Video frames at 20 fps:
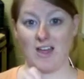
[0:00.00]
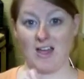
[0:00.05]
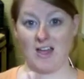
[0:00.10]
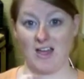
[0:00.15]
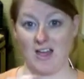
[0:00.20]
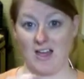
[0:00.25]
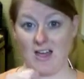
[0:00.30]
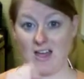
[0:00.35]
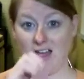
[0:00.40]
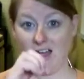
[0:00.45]

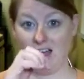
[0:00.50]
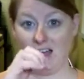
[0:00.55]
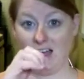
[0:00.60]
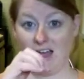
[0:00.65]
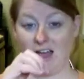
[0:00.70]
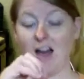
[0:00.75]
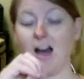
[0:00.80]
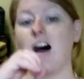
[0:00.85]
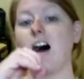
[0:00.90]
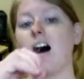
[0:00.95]

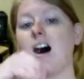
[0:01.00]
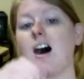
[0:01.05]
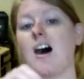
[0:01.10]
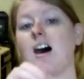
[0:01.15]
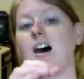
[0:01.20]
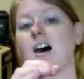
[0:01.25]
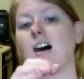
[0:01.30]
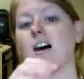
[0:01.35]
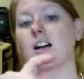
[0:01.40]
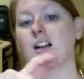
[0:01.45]
1993,
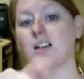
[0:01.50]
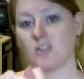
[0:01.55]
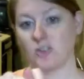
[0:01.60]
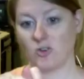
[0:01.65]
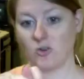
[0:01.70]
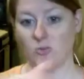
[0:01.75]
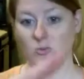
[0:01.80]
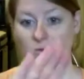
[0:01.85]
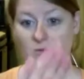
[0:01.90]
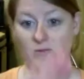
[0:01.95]

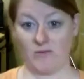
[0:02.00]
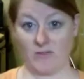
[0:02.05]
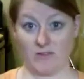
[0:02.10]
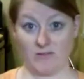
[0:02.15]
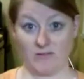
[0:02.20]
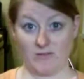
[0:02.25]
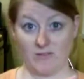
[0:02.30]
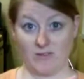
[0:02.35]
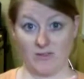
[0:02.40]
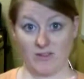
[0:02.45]

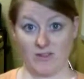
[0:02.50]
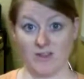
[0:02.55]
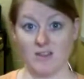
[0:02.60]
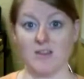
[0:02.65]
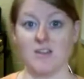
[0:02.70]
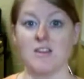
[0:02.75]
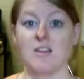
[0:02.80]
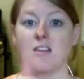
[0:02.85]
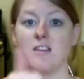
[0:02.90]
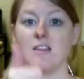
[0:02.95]
in the
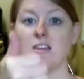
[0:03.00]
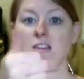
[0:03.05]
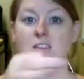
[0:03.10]
morning,